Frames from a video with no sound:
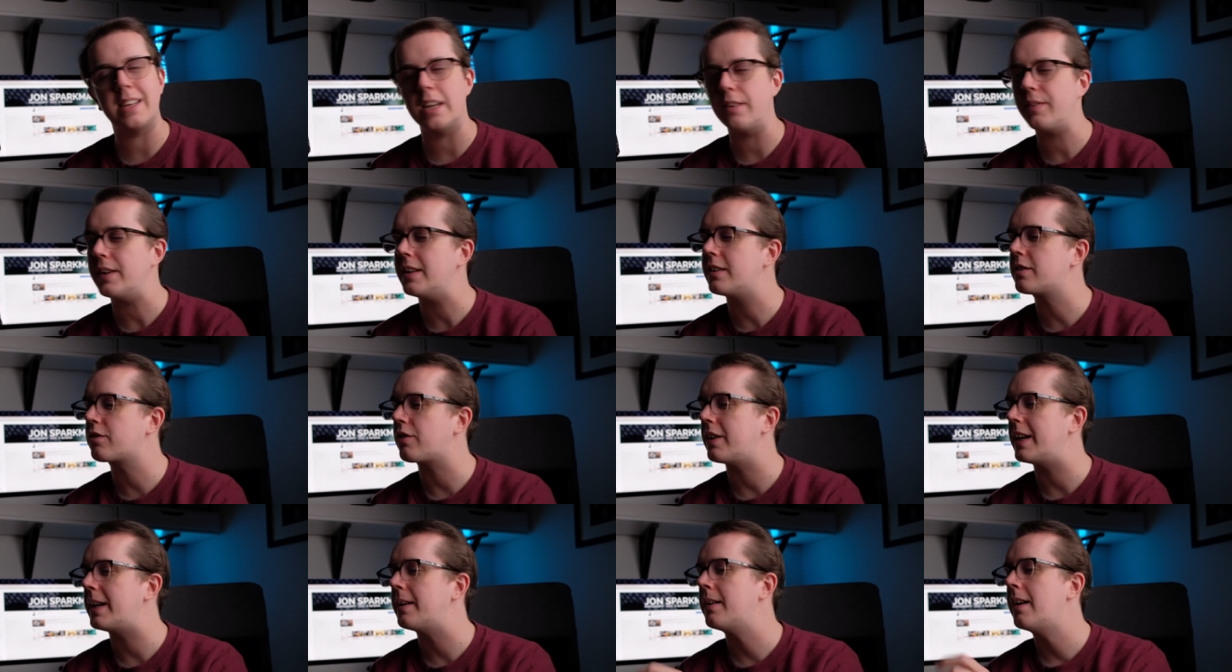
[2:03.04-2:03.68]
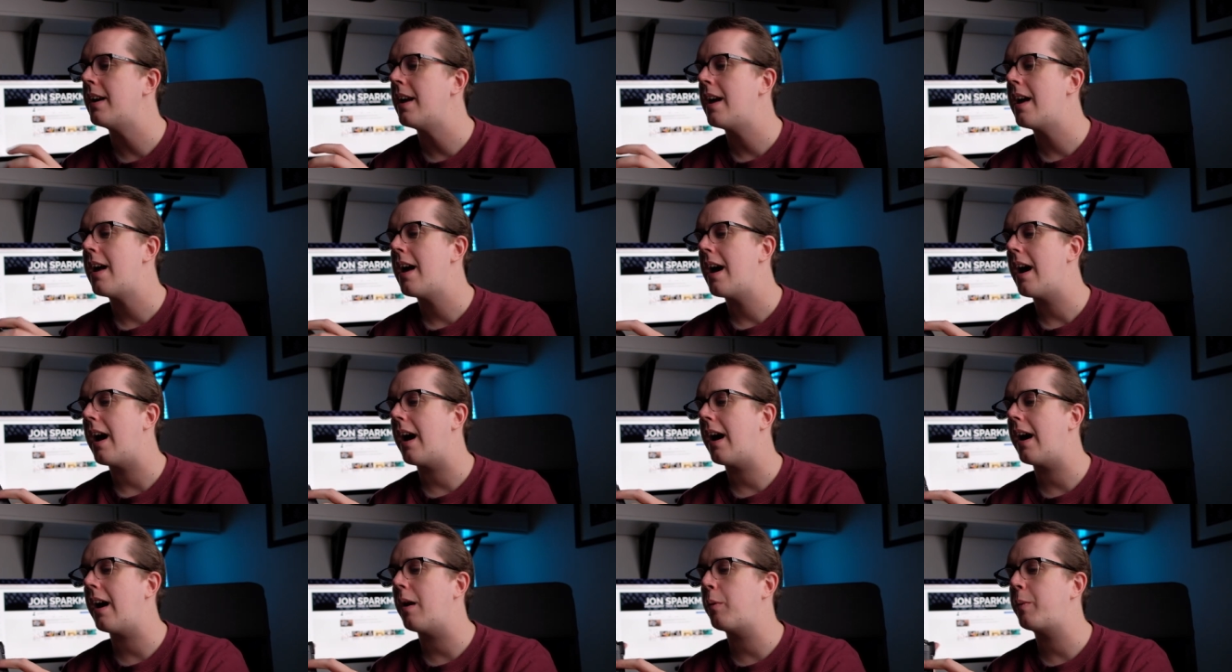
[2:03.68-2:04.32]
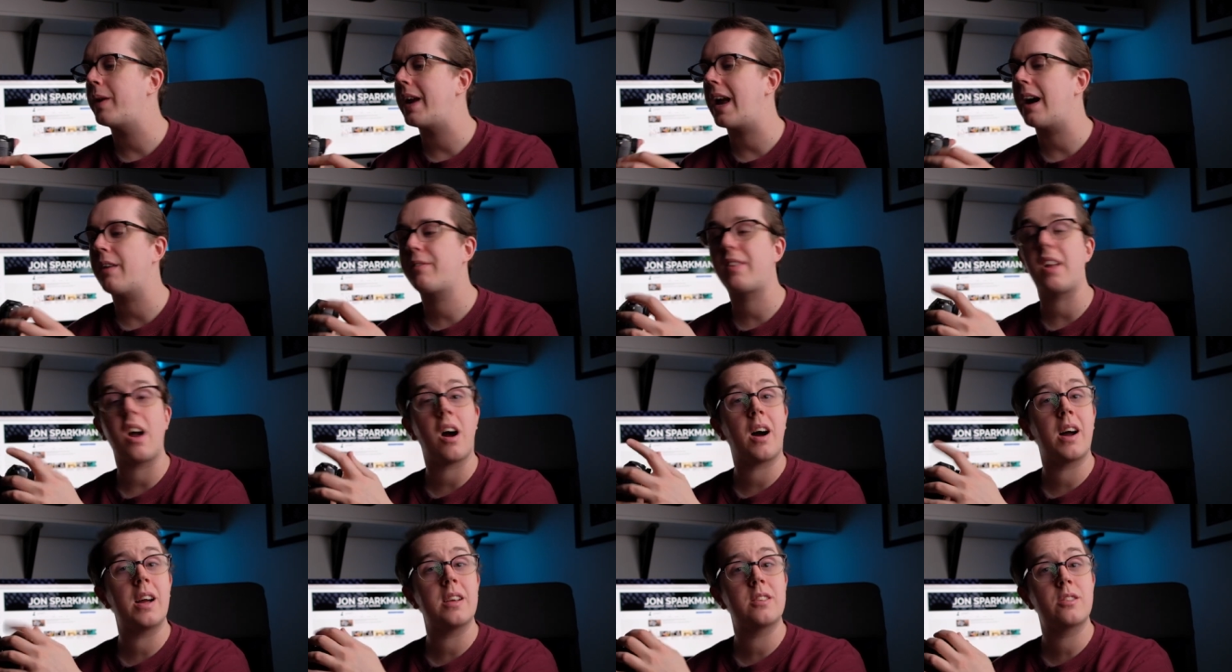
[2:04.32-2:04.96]
TV screen uh, we have the
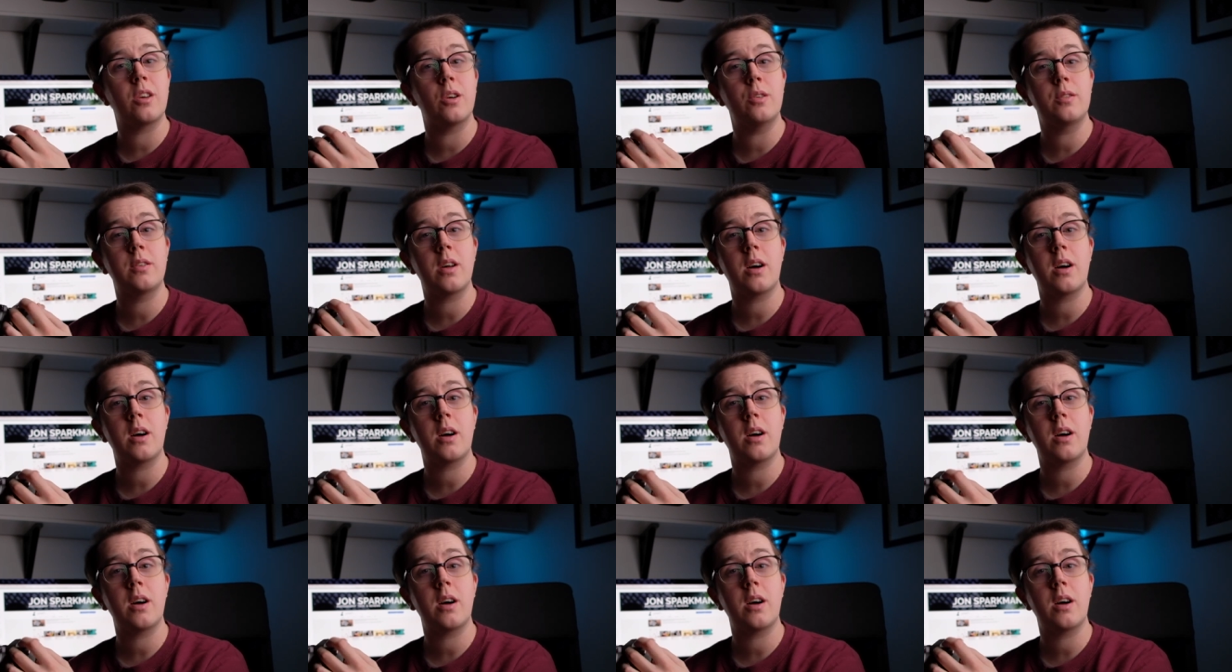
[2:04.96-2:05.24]
ISO